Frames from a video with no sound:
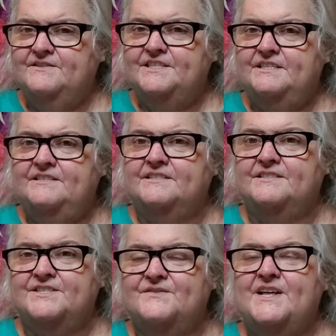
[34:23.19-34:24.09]

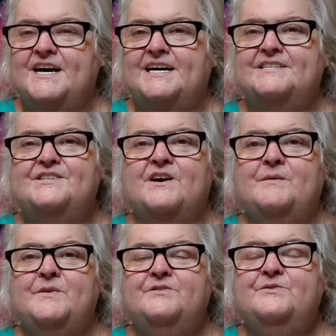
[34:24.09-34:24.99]
seasons of that. So
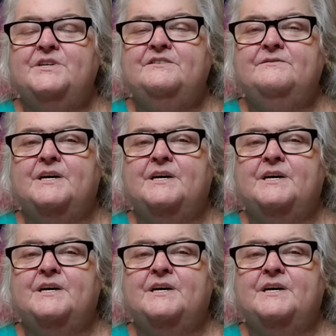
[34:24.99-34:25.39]
I'm on 20.